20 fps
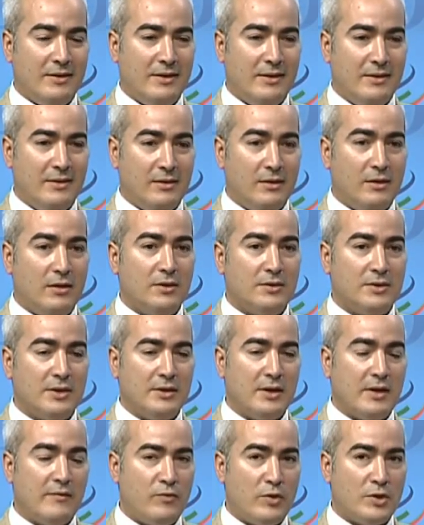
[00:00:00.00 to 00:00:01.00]
a lot
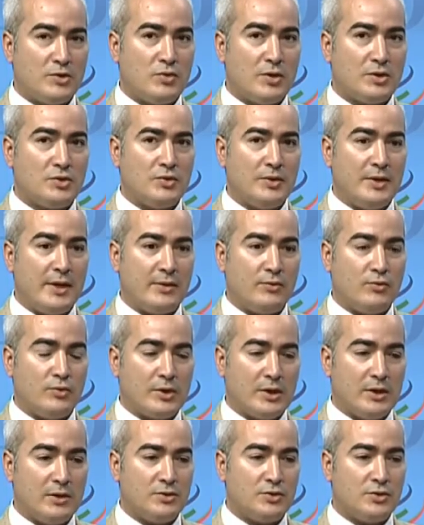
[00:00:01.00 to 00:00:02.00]
in infrastructure and
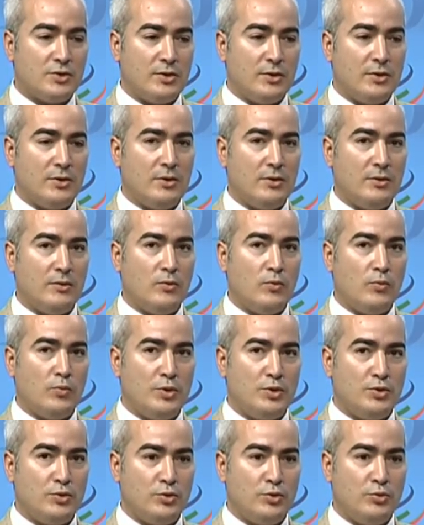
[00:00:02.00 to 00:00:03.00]
agriculture, we
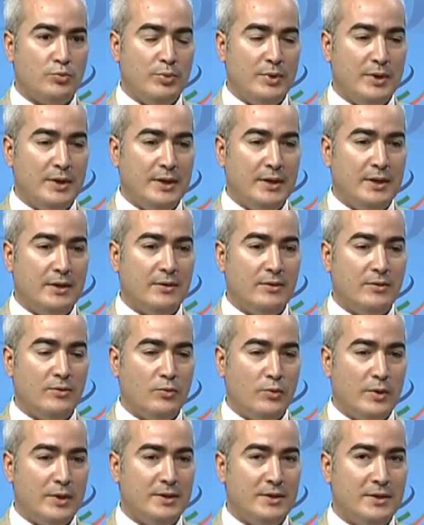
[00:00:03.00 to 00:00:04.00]
should be
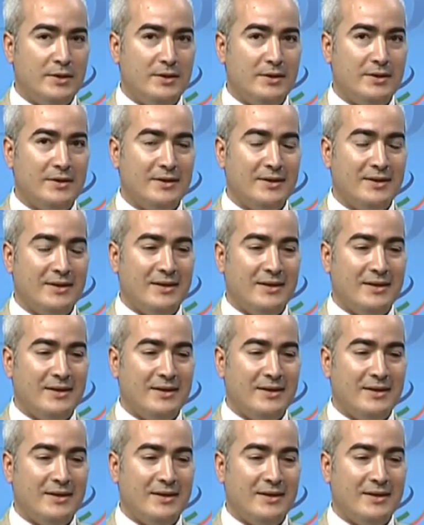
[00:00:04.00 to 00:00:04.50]
ready